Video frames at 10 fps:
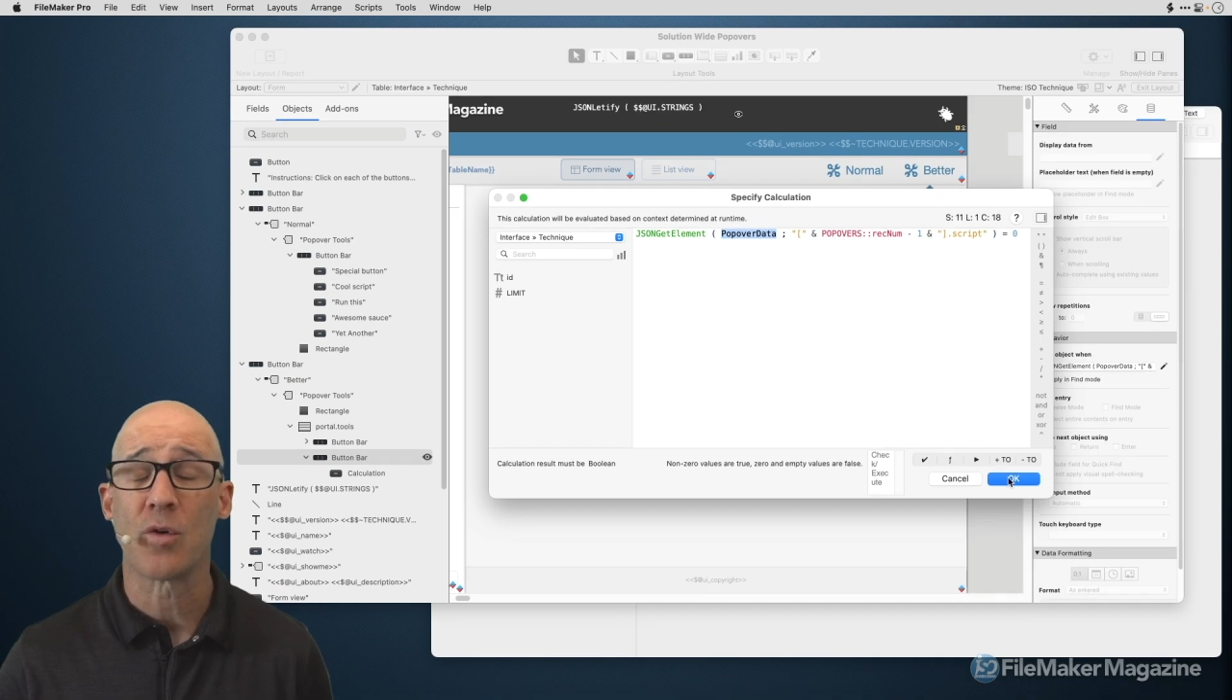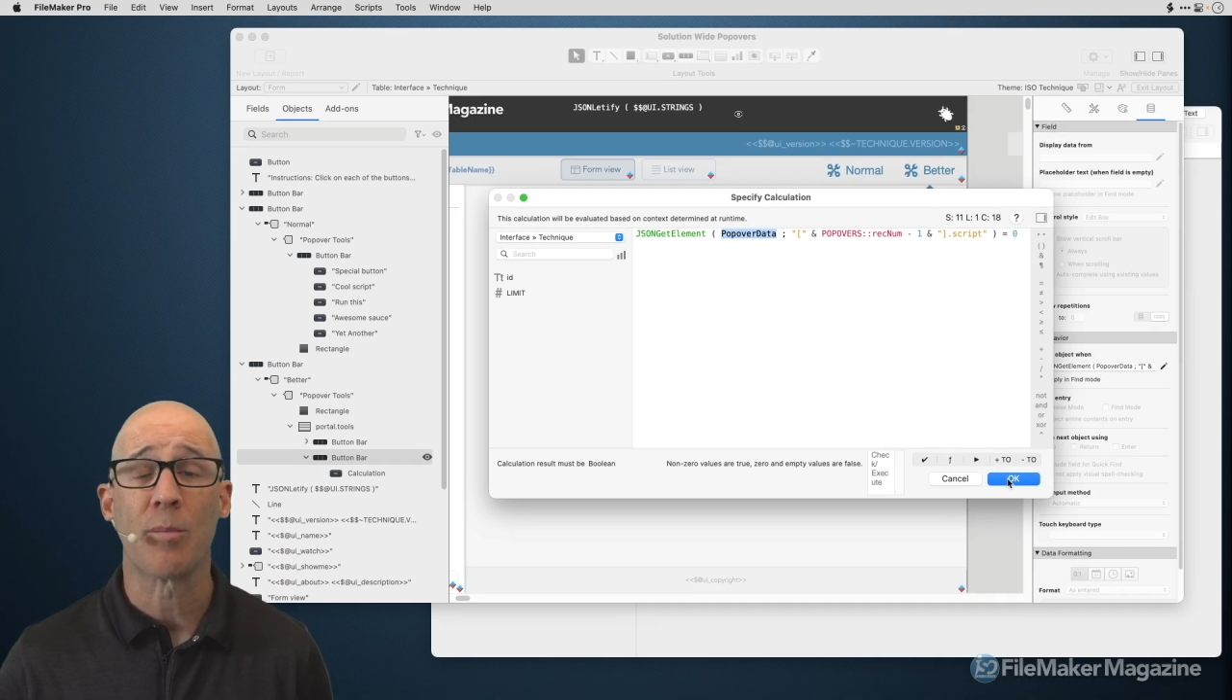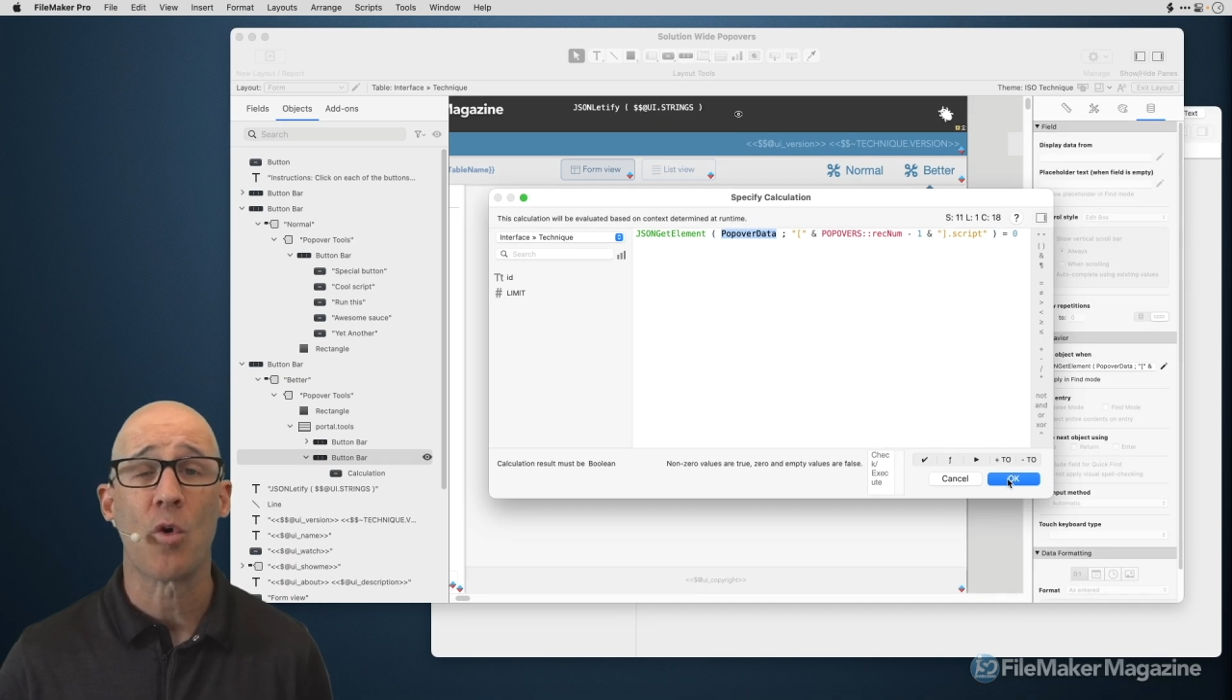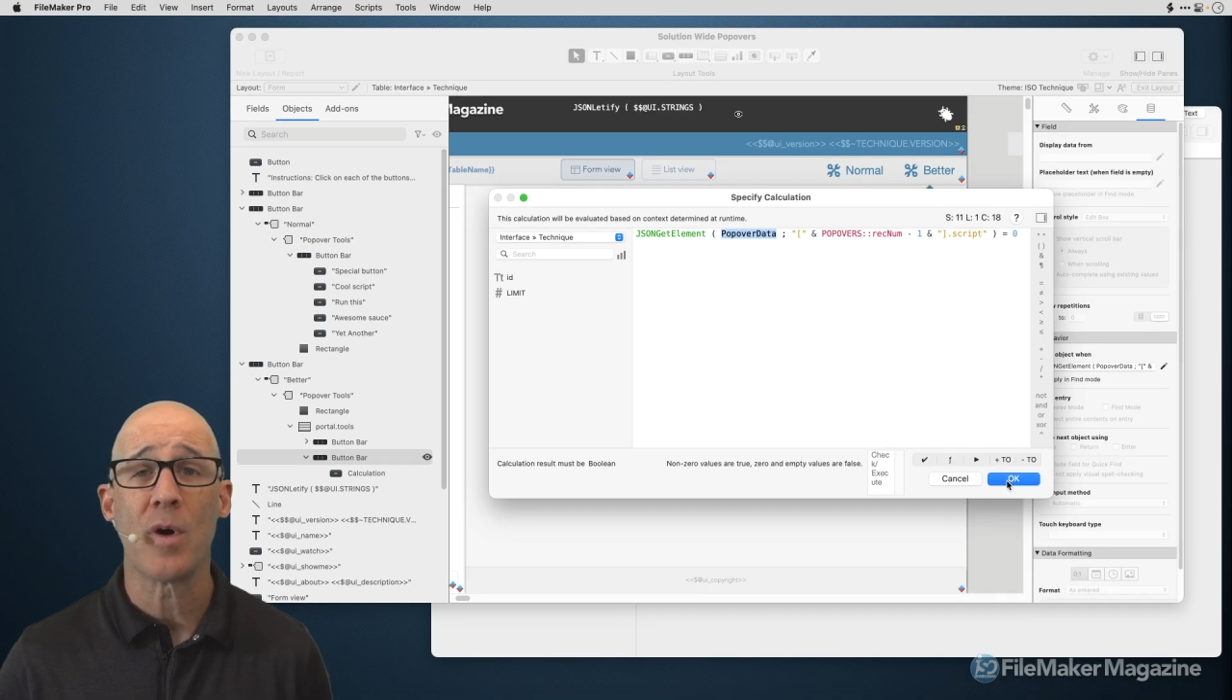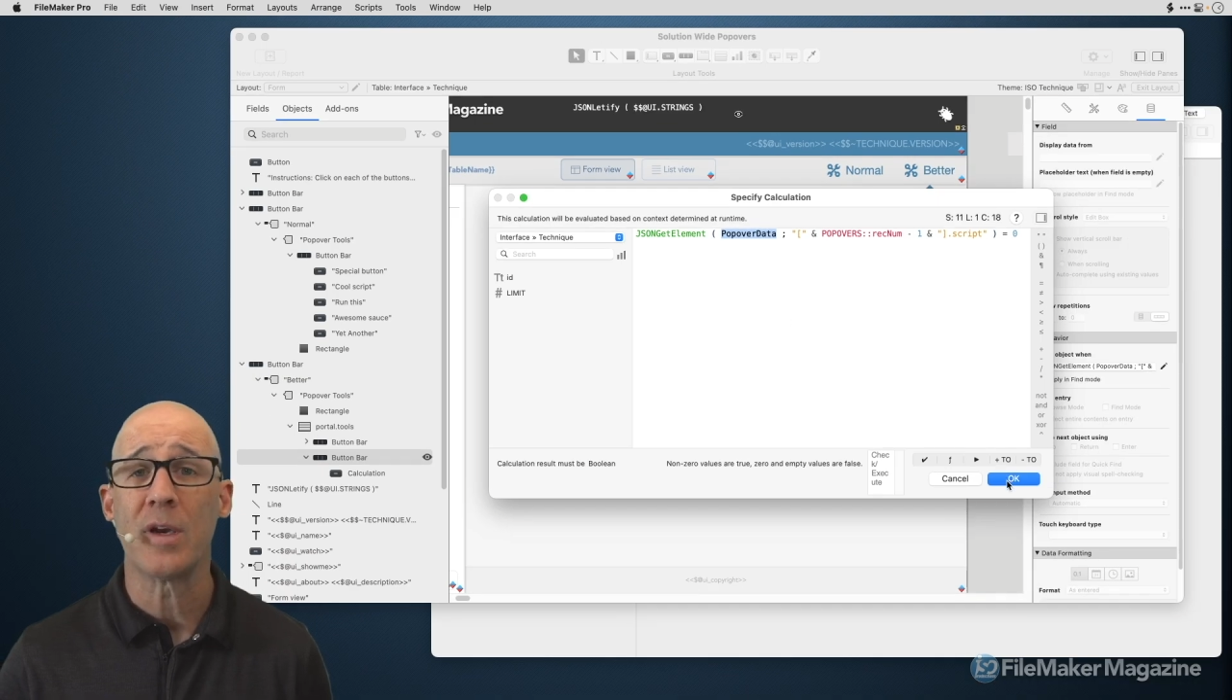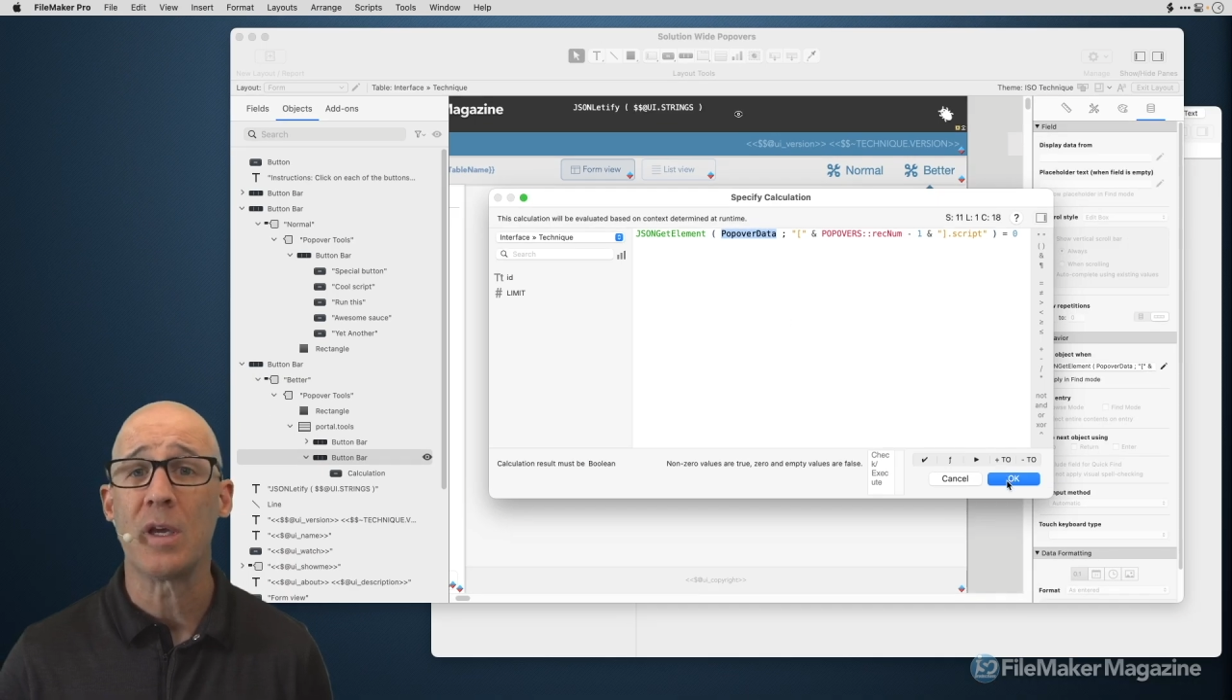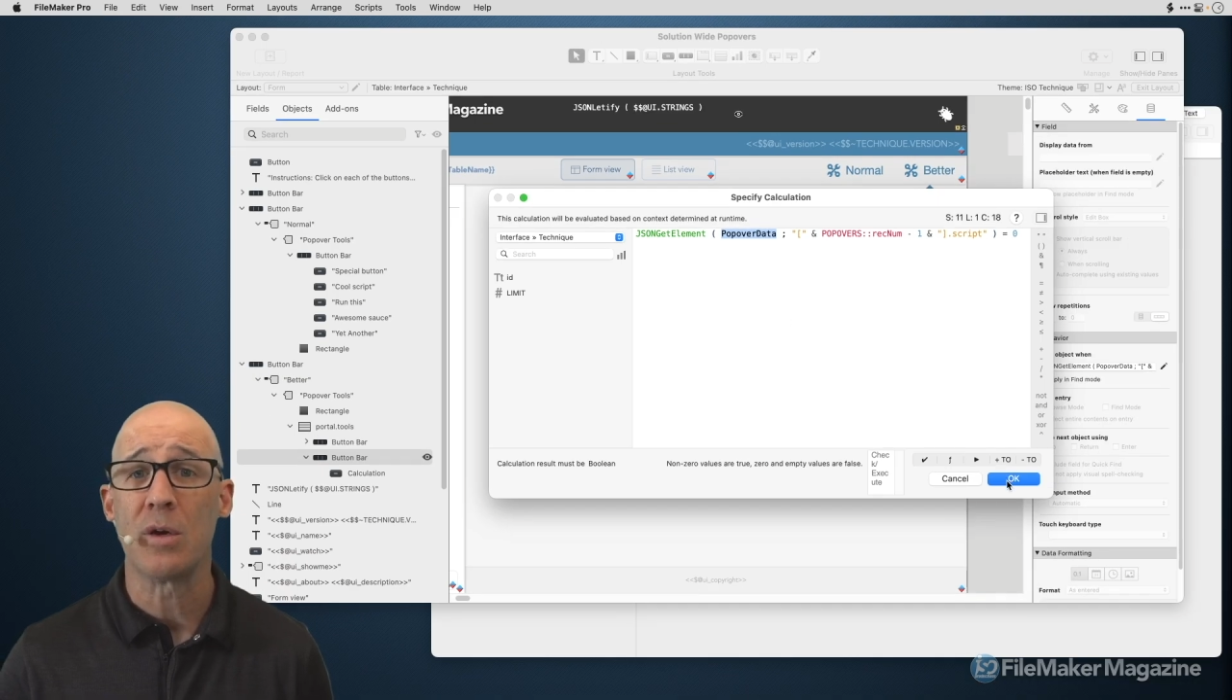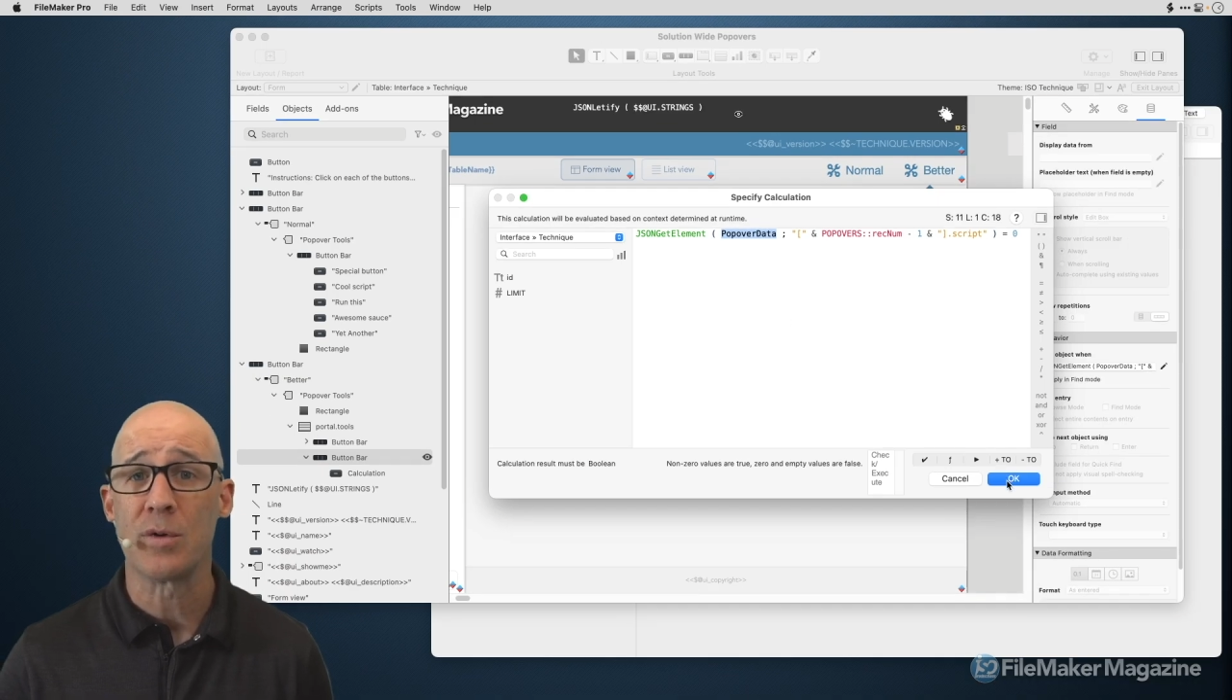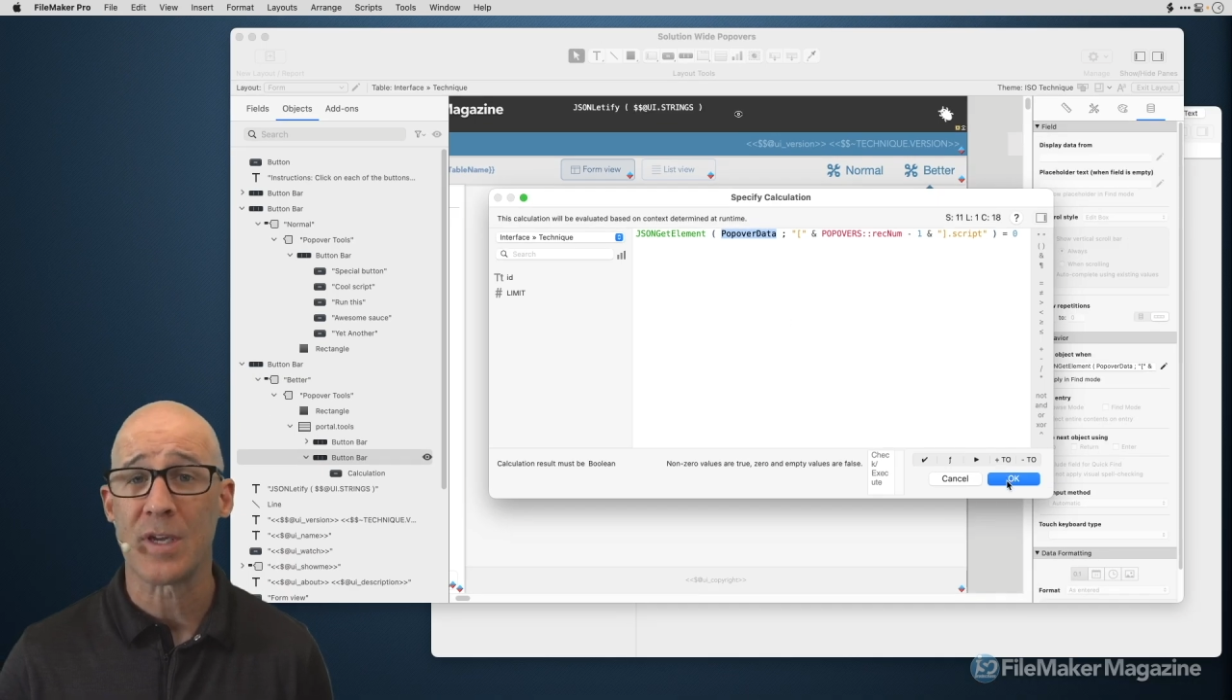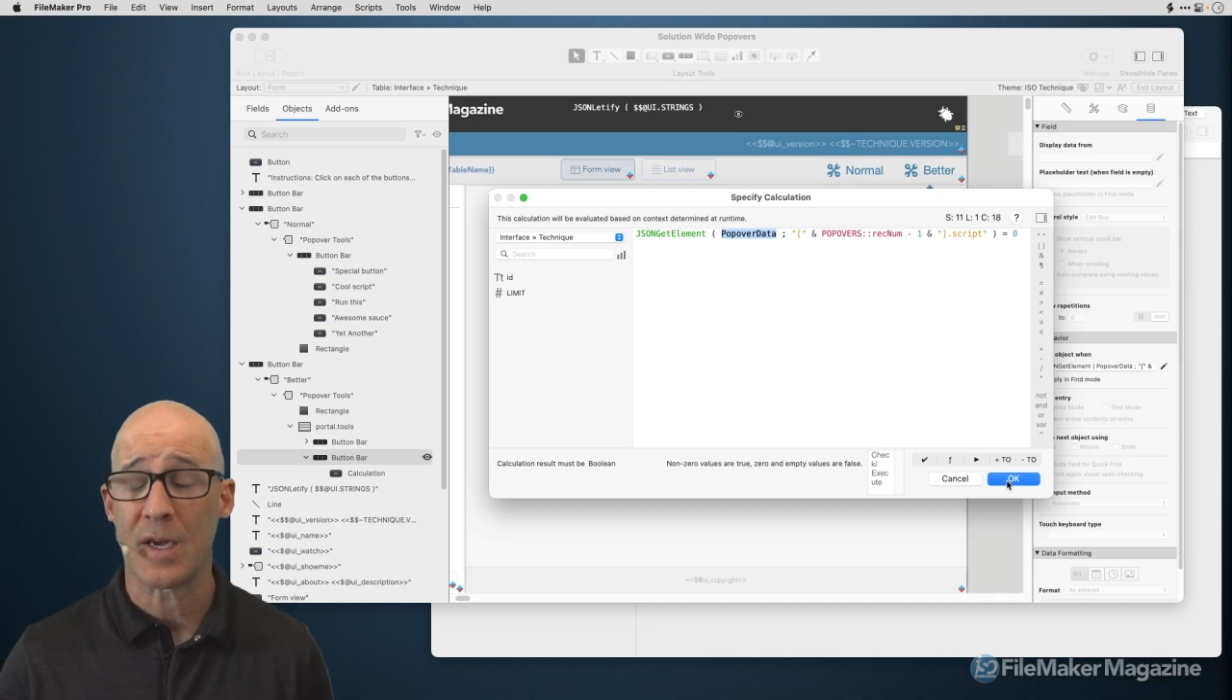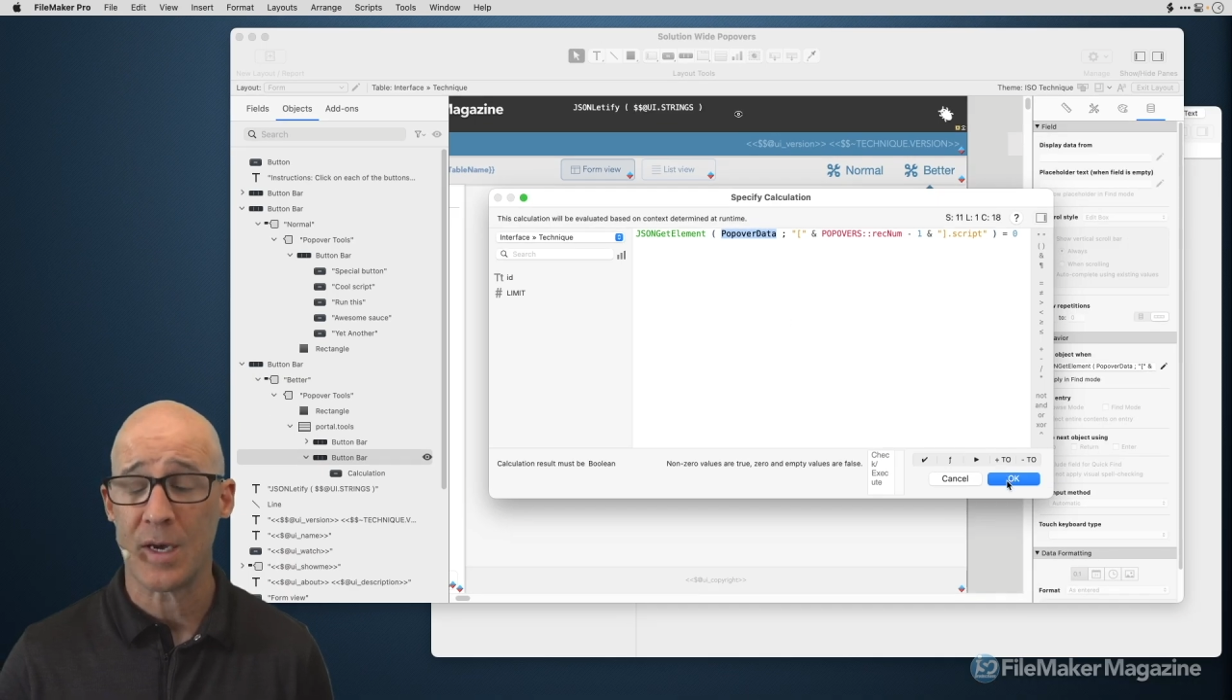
so I'm going to use a